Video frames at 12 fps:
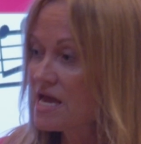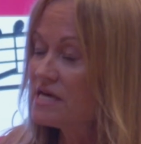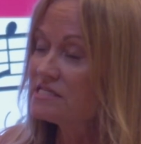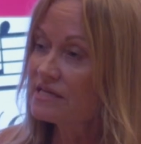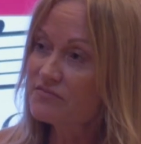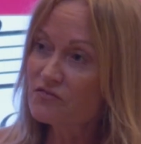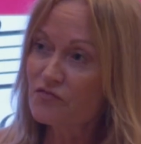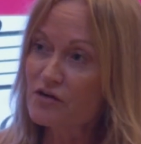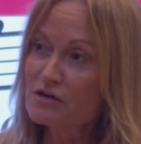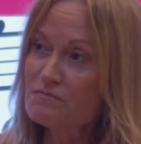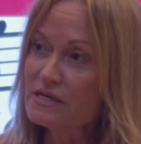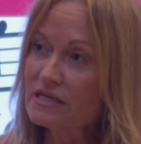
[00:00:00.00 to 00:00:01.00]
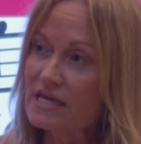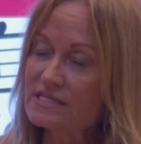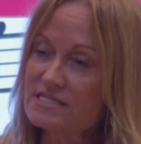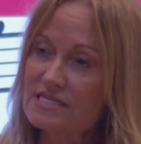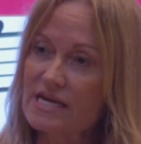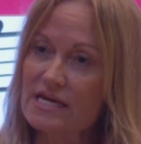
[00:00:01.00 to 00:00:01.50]
David Friedman,
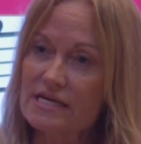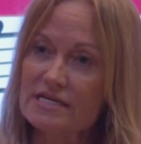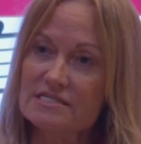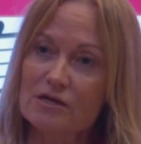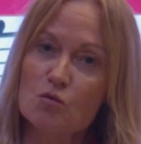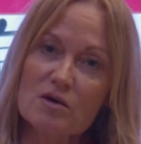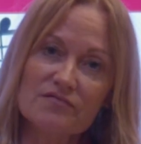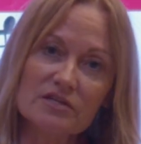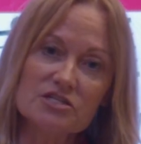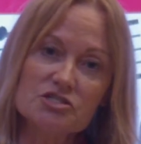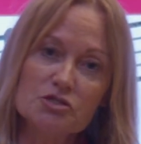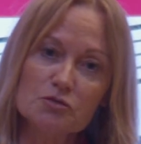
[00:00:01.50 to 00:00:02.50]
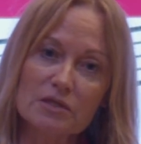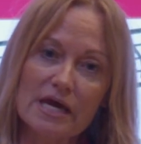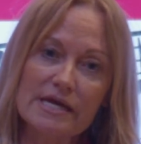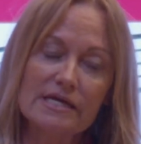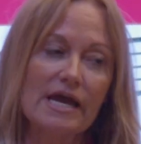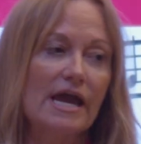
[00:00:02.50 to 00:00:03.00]
let's say, is equivalent to like